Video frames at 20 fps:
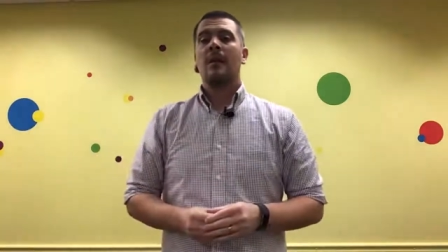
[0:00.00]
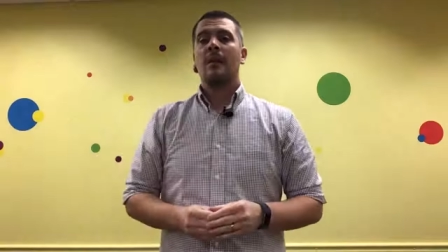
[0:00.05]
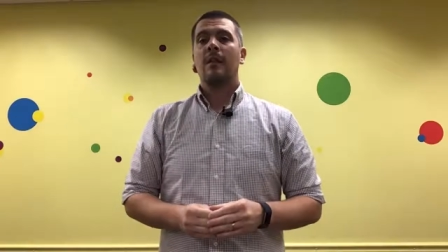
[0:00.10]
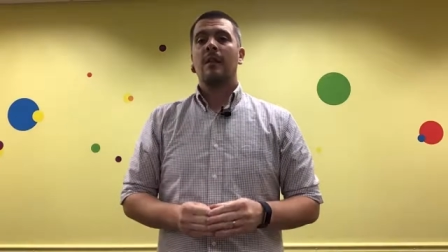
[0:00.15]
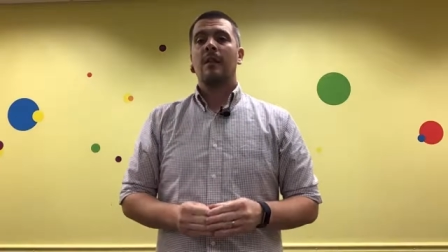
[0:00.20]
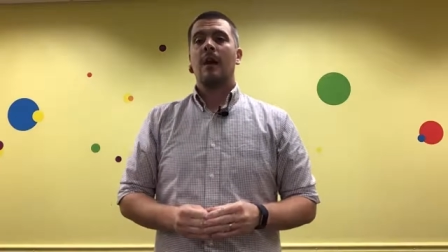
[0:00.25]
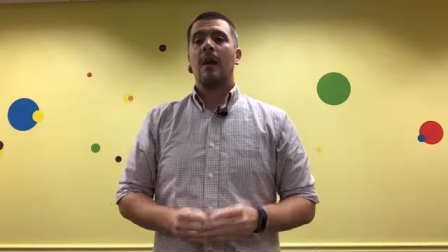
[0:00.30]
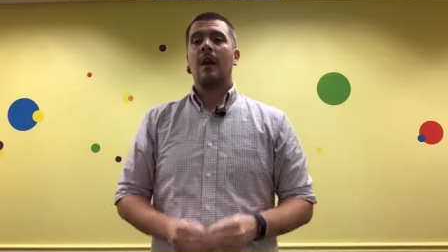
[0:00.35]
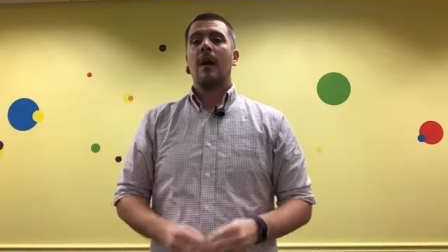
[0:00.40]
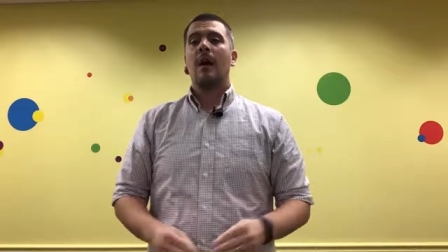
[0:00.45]

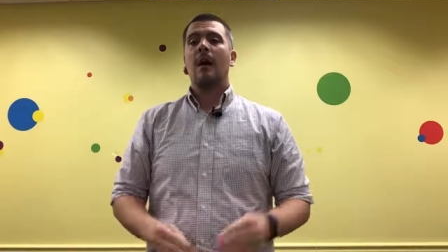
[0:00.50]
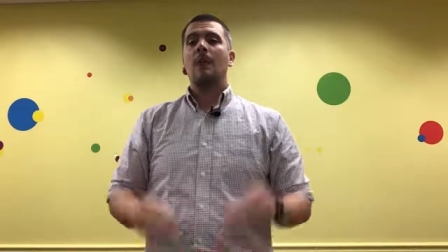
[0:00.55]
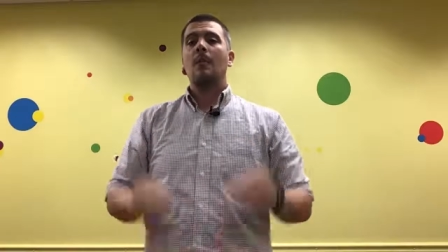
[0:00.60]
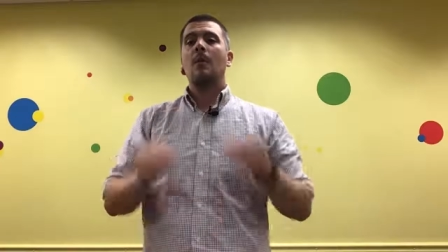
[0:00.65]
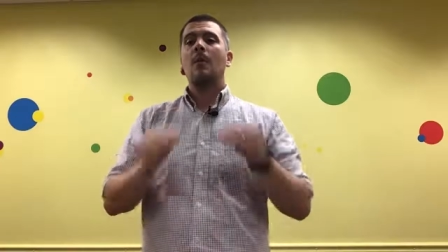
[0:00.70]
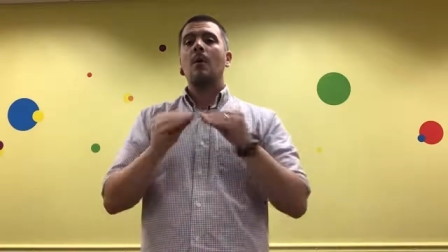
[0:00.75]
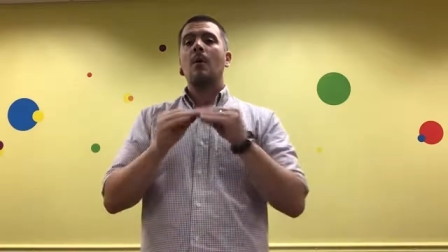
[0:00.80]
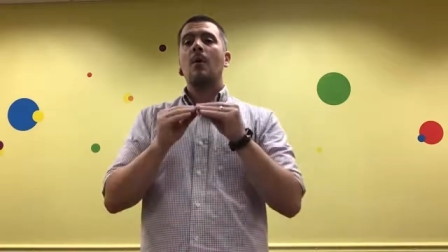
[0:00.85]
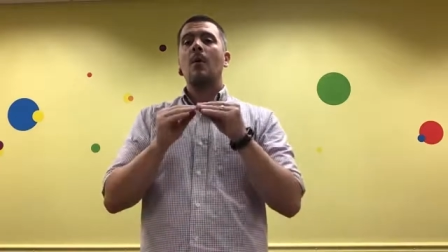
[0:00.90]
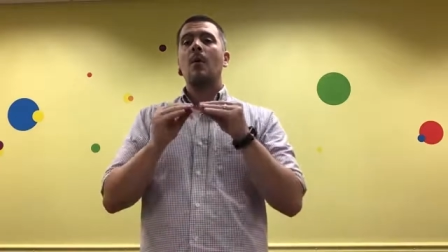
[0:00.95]
The
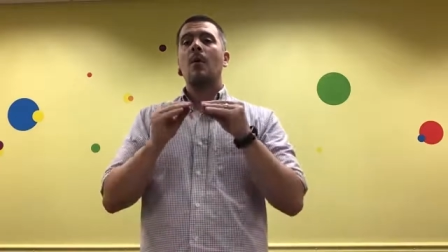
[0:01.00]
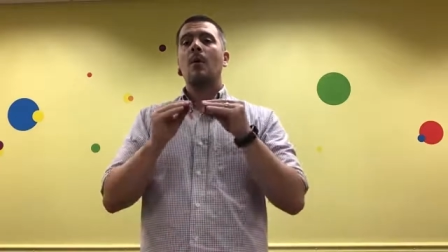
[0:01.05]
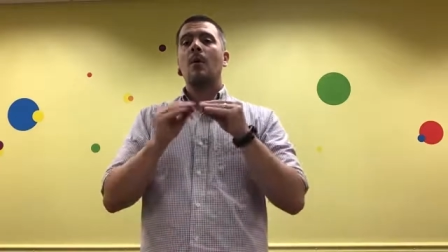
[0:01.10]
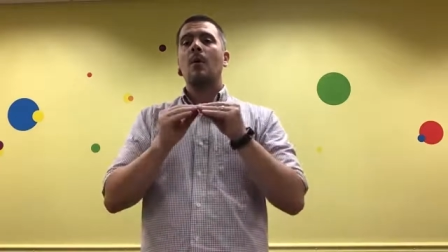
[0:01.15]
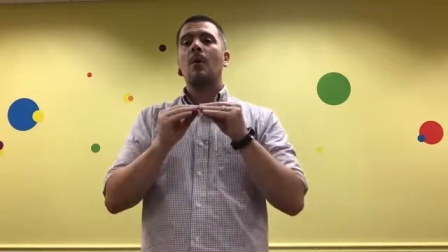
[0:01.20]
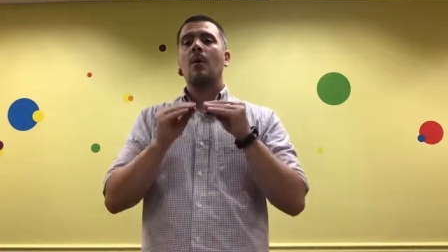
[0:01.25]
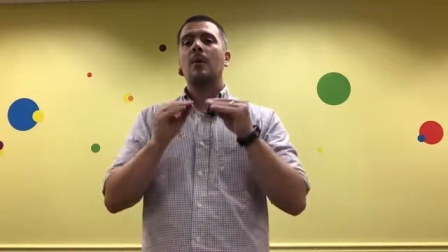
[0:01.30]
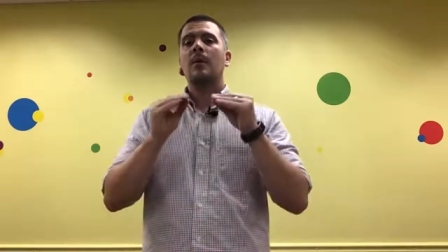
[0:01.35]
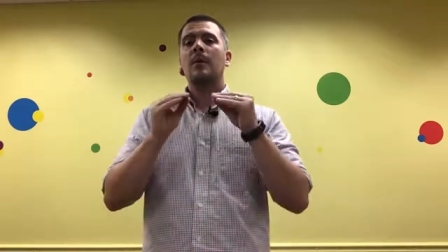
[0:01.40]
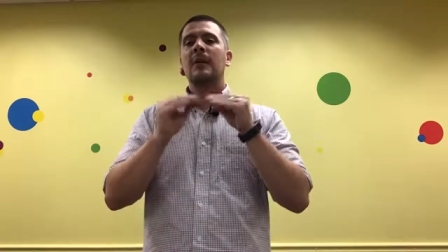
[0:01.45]

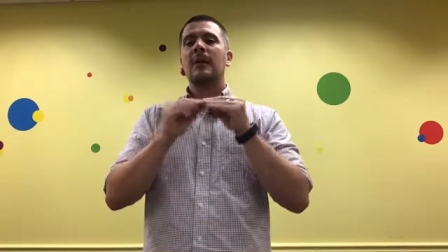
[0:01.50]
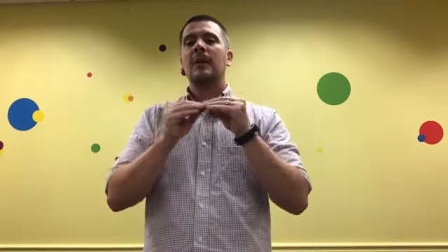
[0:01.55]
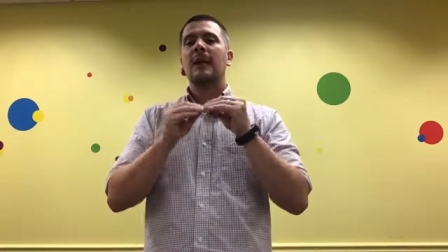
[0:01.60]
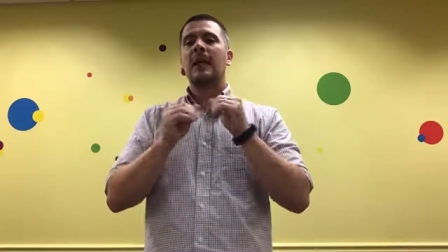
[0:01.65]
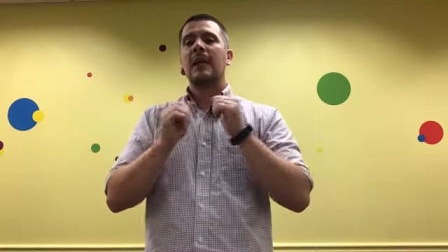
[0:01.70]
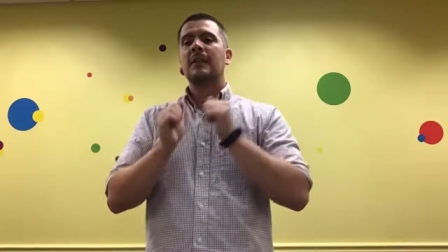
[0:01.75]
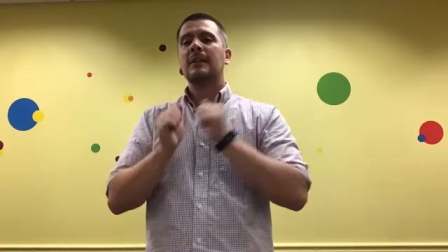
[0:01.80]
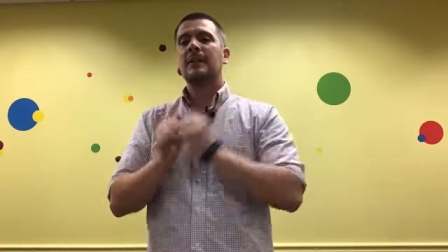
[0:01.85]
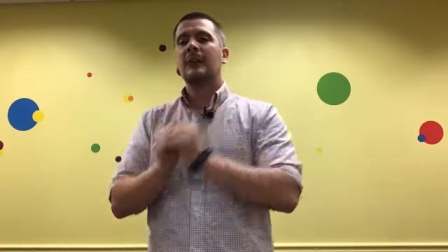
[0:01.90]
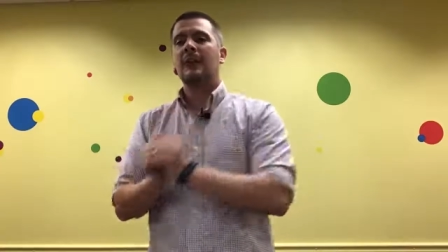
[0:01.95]
more we
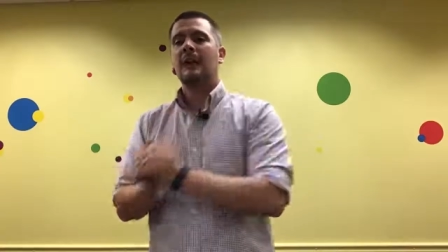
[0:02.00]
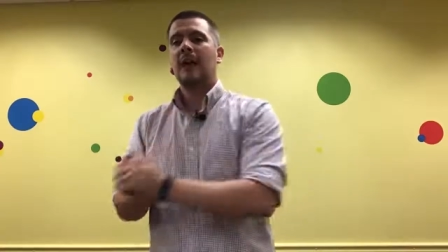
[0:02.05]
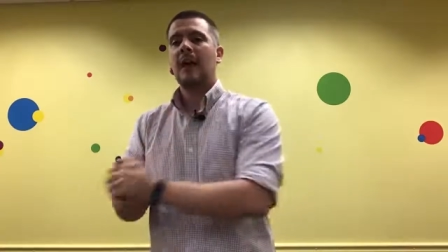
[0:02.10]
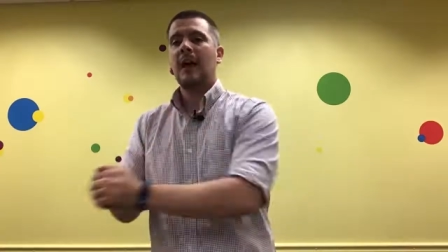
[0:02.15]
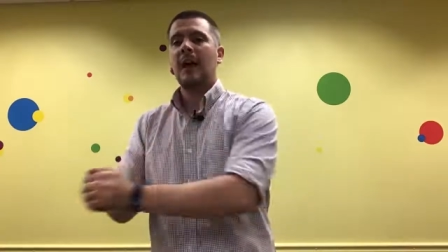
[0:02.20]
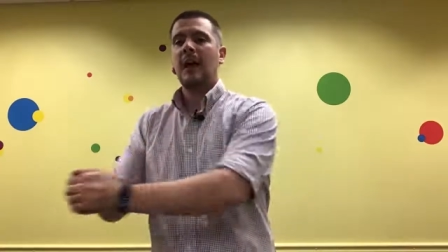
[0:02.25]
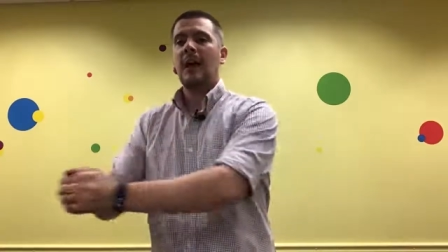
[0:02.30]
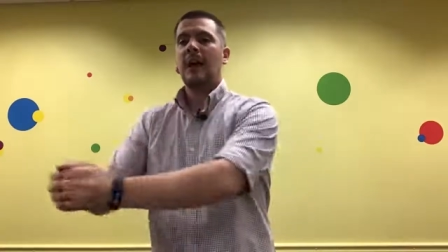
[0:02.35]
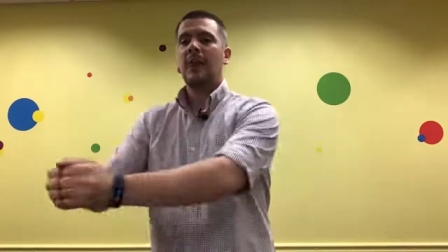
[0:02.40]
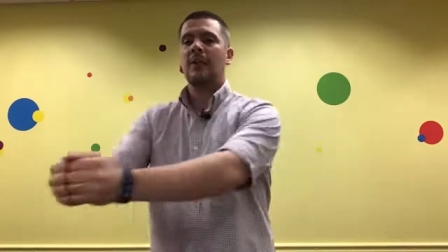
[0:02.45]
get
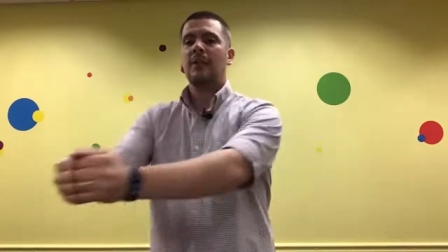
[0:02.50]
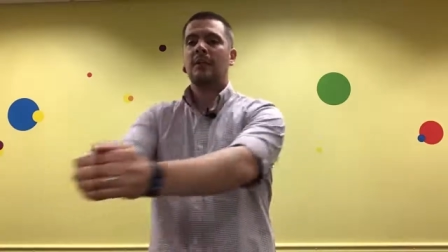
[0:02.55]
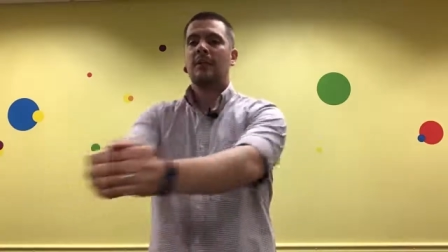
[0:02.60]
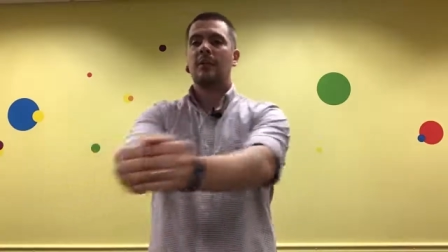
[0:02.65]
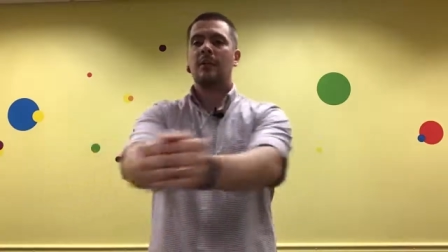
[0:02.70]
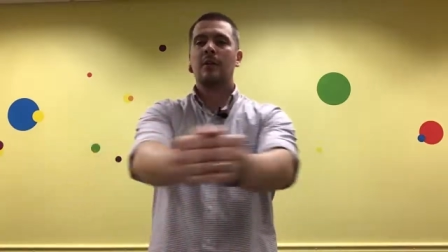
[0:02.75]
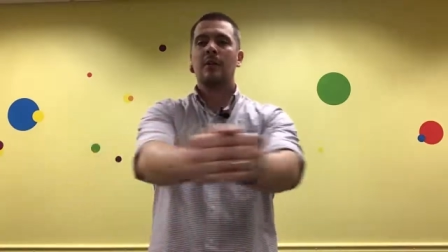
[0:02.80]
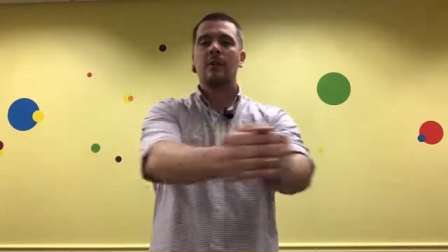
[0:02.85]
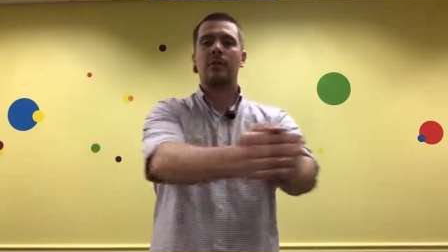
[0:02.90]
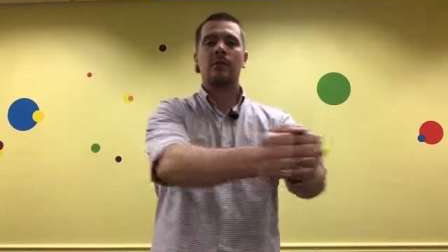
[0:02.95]

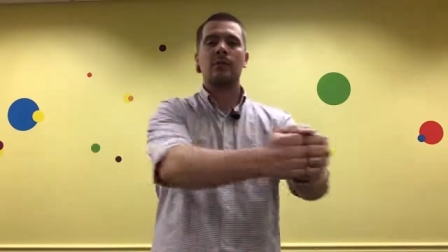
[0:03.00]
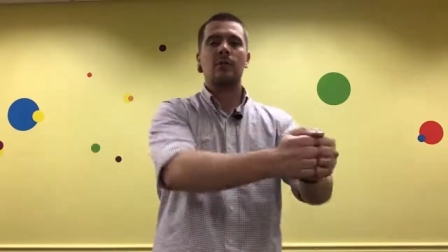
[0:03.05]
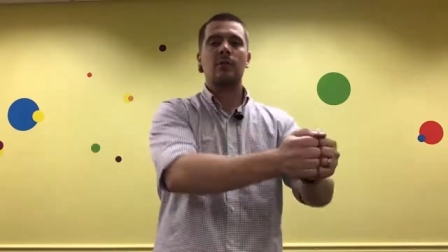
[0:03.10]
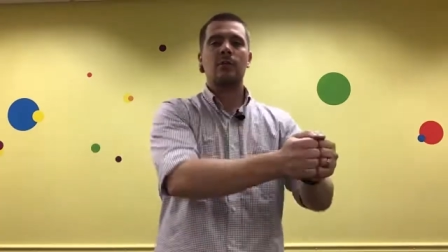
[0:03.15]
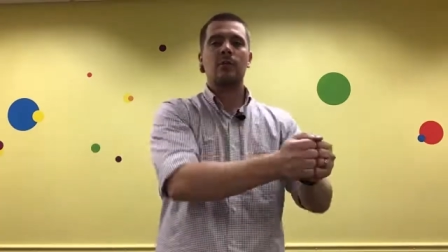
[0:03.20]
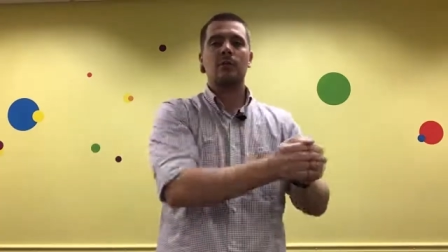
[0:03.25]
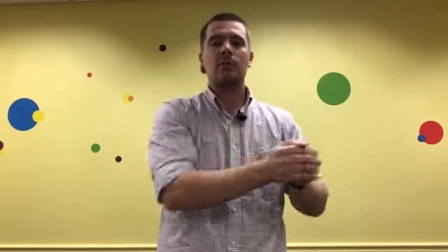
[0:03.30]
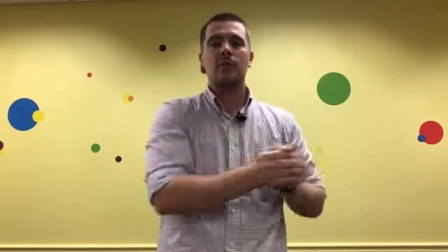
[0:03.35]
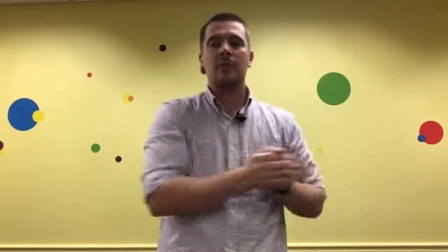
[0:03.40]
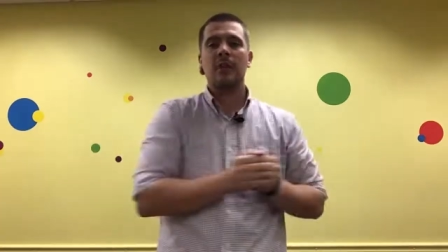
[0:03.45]
together,
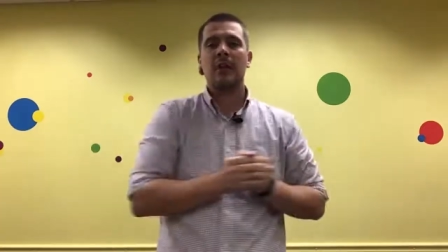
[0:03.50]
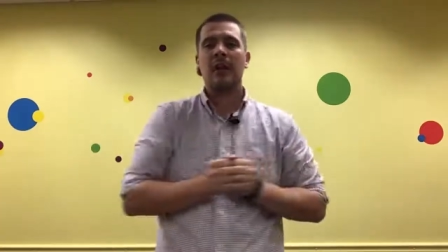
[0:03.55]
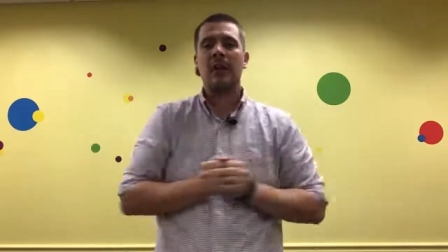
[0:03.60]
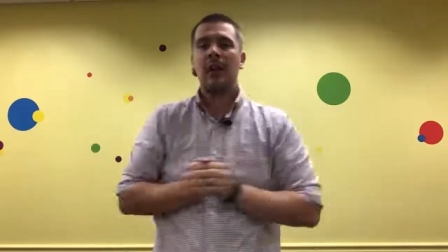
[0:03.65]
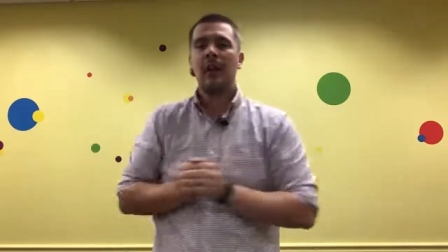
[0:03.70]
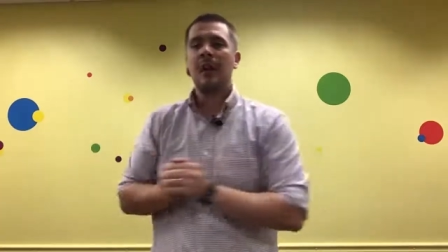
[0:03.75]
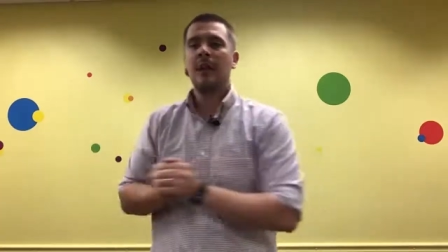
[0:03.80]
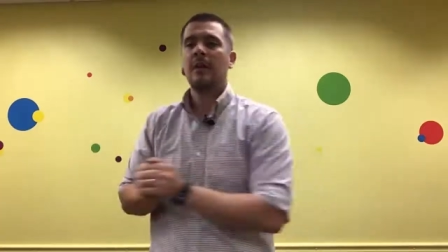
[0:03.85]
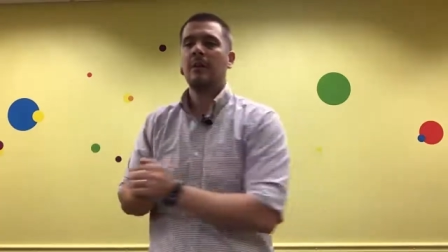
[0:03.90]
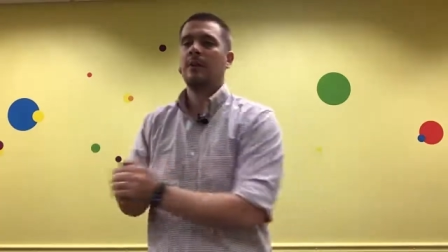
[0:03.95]

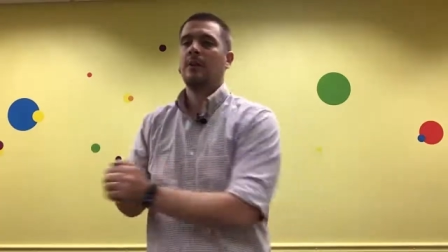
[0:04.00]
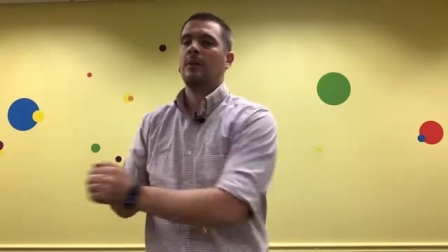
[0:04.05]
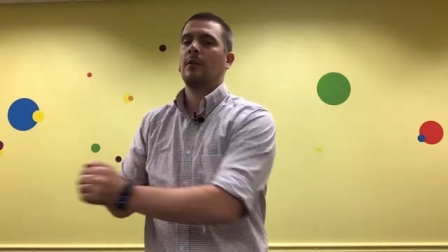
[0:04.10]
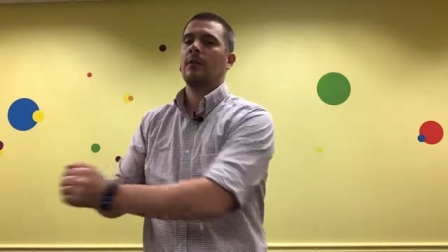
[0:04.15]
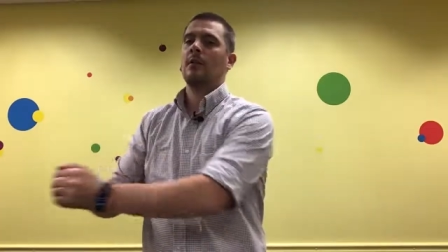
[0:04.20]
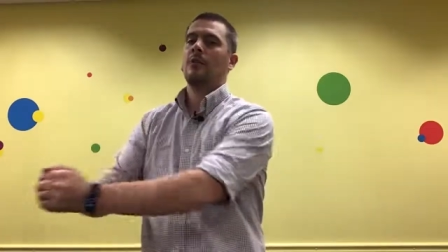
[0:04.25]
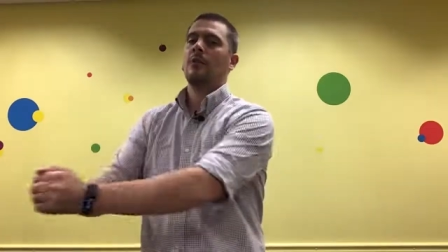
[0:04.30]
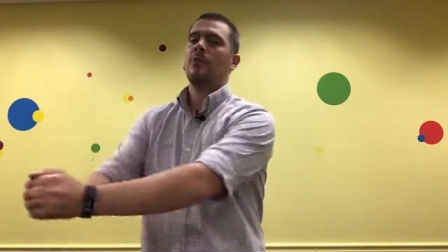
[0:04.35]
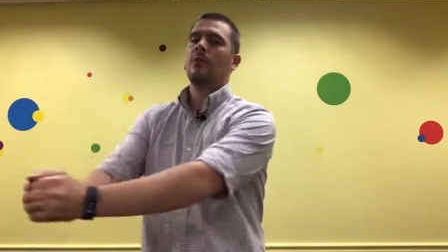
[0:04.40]
together,